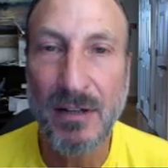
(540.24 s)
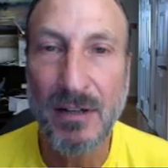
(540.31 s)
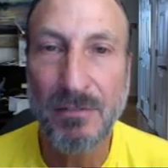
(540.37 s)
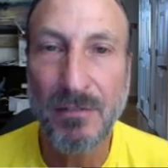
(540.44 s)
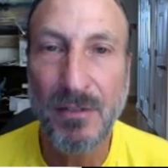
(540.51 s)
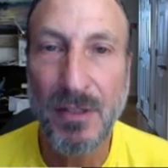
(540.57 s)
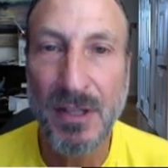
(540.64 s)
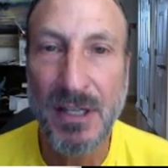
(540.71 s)
if
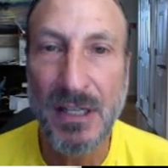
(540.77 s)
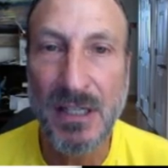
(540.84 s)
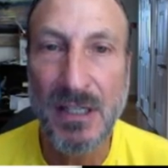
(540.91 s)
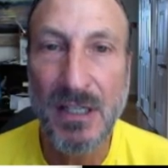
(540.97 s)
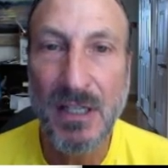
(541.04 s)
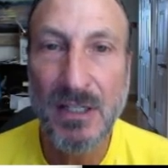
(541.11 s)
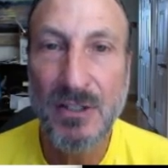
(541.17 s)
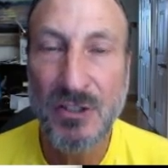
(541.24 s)

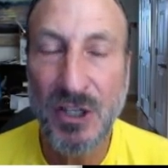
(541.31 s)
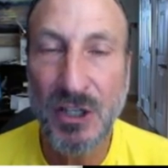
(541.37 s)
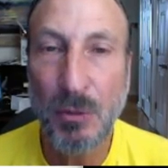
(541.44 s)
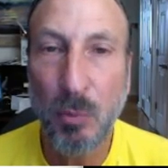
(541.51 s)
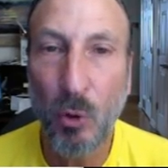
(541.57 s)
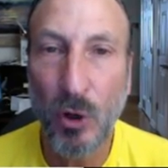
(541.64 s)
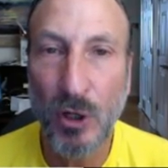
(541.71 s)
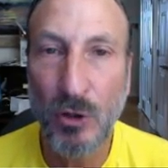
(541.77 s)
the
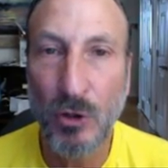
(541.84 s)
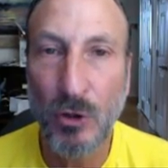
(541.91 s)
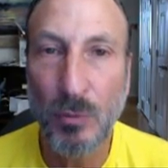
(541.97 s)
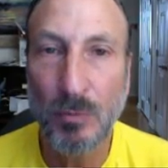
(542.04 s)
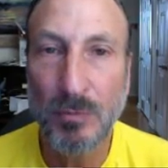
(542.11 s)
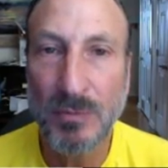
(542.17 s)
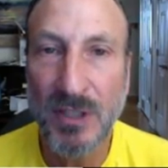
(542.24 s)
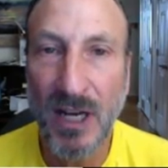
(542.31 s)
Singapore
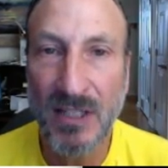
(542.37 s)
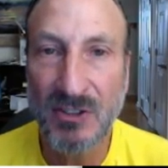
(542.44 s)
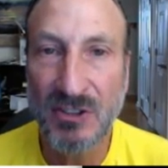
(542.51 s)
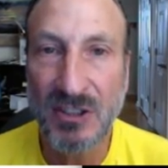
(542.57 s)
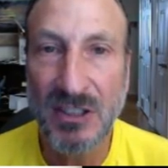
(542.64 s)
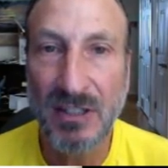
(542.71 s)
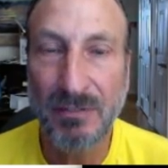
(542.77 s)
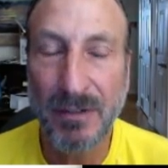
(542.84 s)
group tests
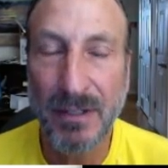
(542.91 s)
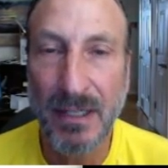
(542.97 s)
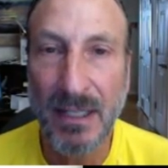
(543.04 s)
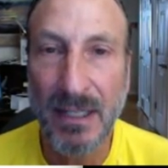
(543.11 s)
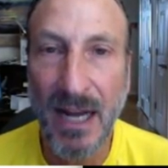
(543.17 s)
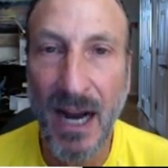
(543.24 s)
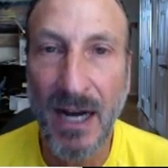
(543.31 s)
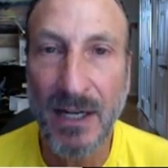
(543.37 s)

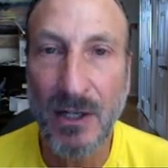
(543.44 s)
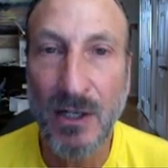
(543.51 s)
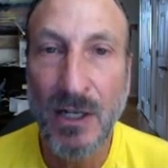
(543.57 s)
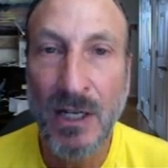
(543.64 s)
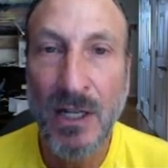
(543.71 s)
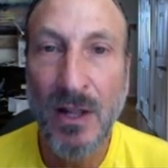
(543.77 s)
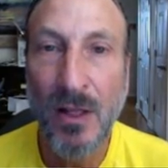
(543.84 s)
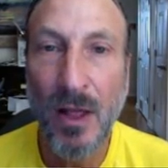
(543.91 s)
significantly higher
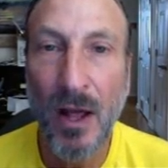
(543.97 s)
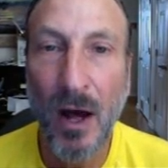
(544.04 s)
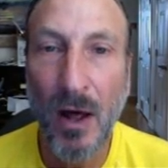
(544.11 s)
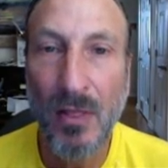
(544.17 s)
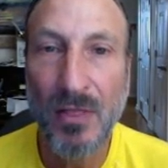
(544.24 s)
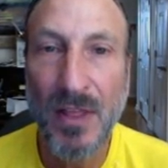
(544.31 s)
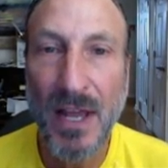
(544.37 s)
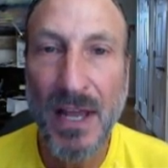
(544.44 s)

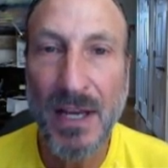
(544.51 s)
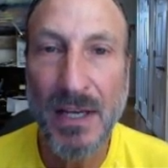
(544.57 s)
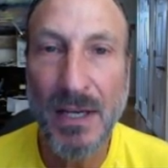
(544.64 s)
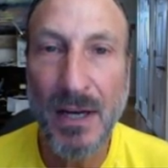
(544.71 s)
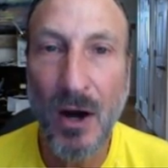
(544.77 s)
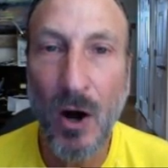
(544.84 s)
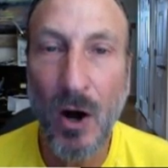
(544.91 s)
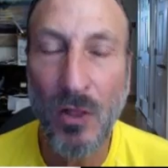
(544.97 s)

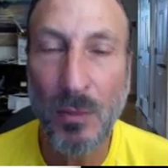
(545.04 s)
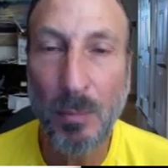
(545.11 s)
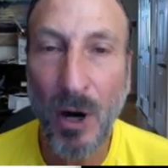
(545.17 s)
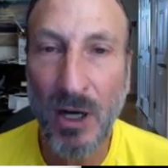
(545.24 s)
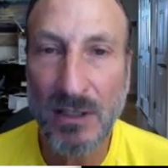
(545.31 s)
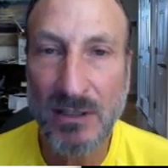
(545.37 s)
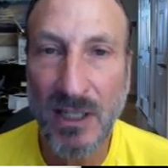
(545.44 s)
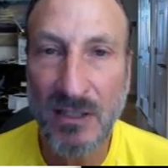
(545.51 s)
than on the
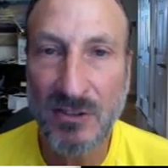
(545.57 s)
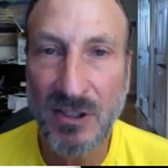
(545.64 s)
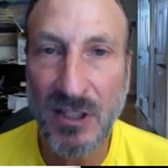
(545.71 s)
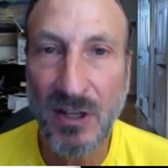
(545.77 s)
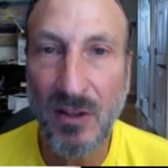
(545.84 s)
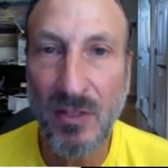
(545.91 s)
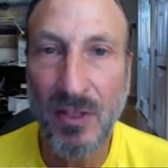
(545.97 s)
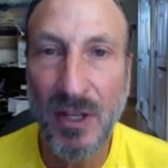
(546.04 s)
PARCC
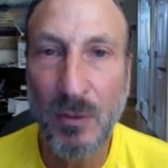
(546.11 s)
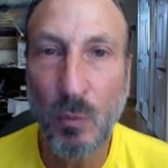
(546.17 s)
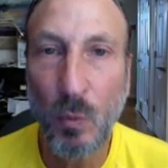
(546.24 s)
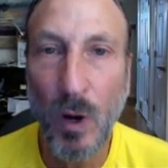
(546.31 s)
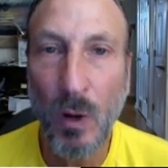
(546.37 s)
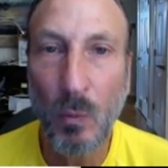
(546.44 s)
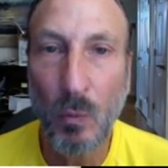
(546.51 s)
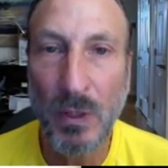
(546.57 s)
testing, then
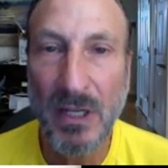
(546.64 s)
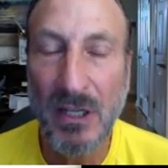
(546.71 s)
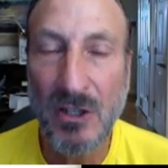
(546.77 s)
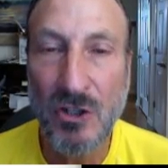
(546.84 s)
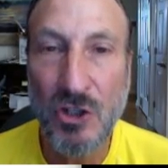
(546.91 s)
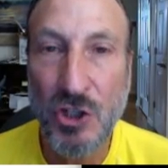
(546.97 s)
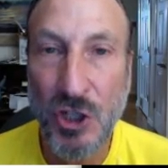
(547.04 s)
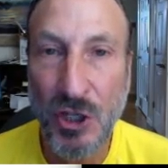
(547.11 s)
what we
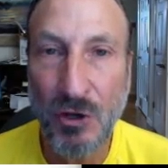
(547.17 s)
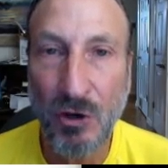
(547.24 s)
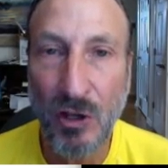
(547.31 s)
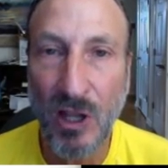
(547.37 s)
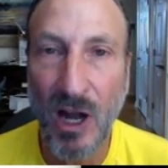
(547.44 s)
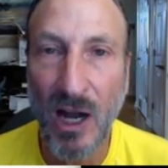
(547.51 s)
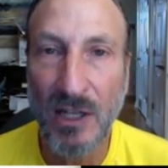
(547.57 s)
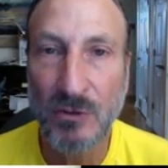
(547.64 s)
can
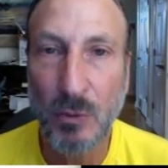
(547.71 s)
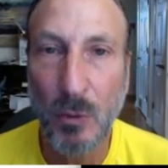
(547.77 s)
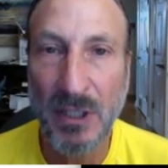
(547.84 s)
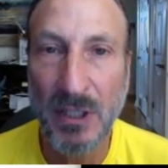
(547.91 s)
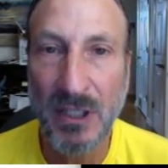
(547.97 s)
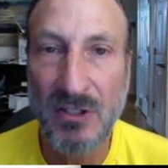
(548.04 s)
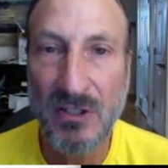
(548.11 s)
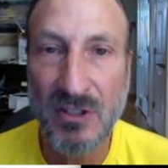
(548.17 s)
generalize, what we
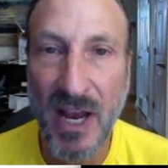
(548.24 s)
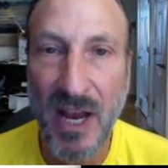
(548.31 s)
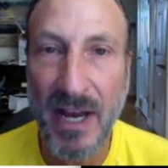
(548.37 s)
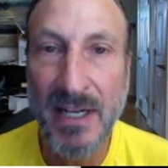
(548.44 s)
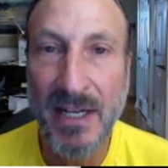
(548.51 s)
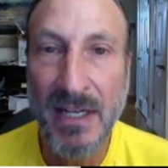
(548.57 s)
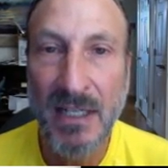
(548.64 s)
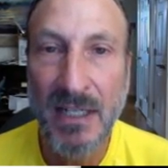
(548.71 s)
can
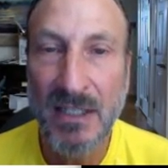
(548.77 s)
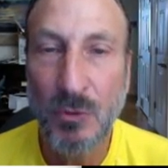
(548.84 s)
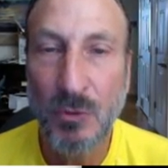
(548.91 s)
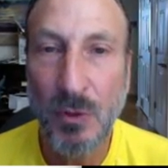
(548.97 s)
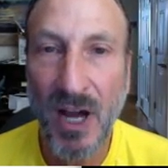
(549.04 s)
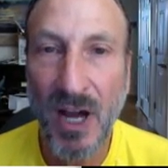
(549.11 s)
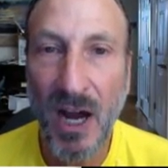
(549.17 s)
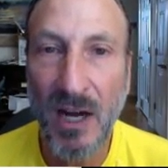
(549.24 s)
say, is that
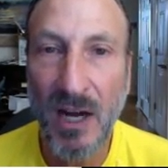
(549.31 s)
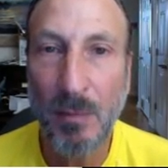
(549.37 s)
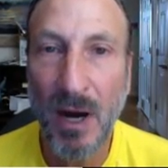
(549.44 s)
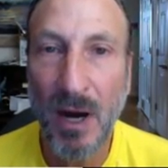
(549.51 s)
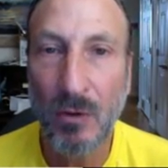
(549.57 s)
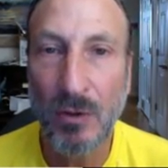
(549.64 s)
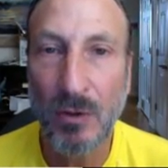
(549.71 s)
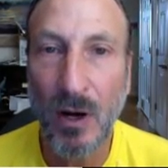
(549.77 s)
with a high
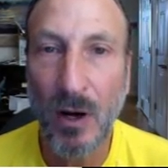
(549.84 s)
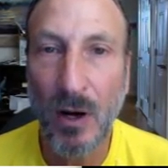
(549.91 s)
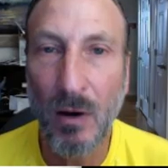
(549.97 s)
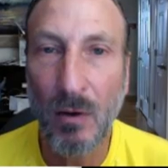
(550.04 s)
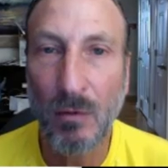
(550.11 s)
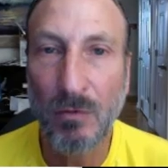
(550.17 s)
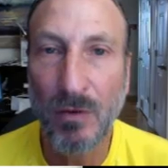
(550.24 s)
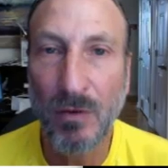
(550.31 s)
amount
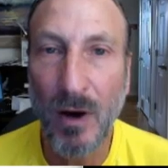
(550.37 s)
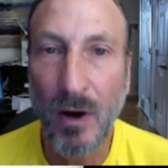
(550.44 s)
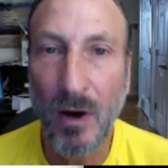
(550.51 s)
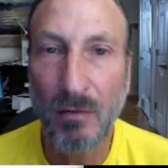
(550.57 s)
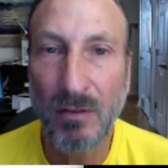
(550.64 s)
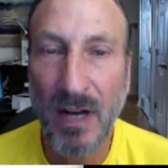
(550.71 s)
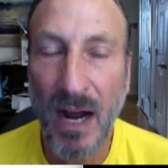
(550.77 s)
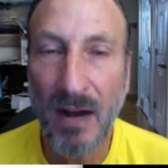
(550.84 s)
of
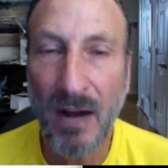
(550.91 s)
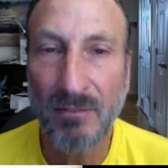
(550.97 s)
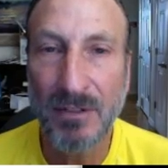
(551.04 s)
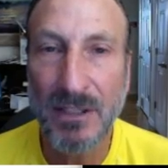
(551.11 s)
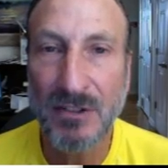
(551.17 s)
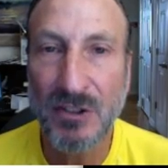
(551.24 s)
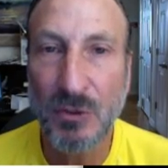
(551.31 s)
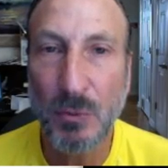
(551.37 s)

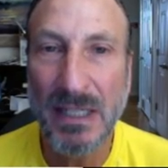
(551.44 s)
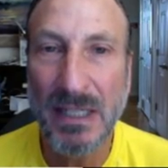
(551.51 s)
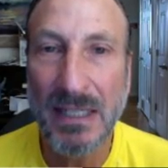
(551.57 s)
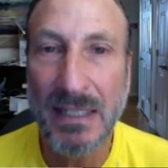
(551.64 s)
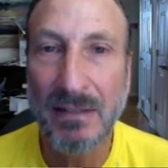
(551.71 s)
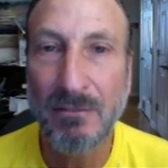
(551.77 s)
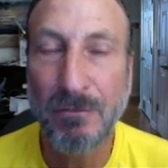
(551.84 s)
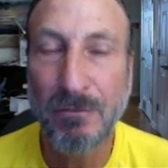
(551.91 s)
confidence that we can
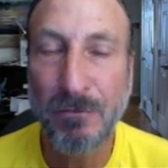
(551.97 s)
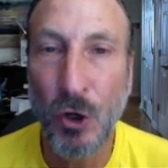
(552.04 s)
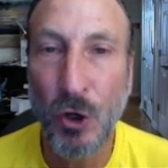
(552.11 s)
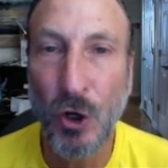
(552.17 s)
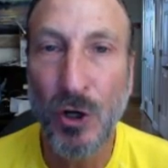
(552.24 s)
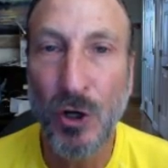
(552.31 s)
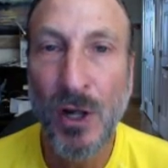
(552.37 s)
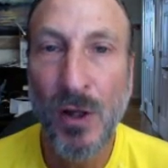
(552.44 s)

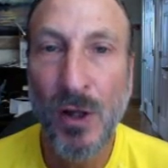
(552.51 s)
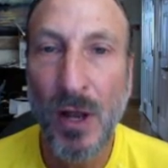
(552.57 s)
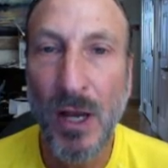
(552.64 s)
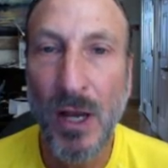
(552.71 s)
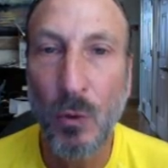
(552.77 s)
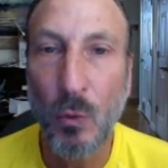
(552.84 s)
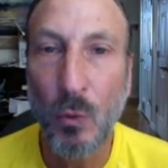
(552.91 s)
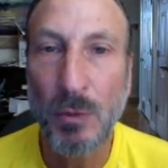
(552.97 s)
infer
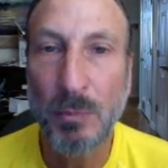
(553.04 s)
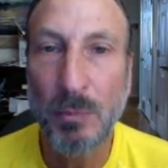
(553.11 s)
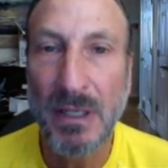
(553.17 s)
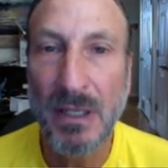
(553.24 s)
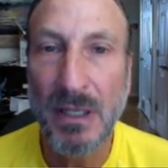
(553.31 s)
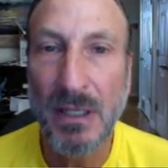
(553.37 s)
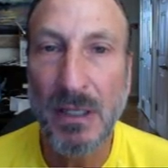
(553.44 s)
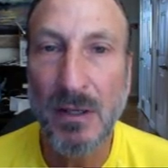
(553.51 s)
it would
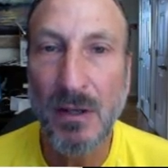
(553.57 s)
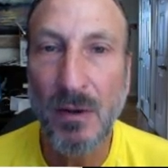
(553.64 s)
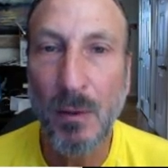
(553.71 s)
be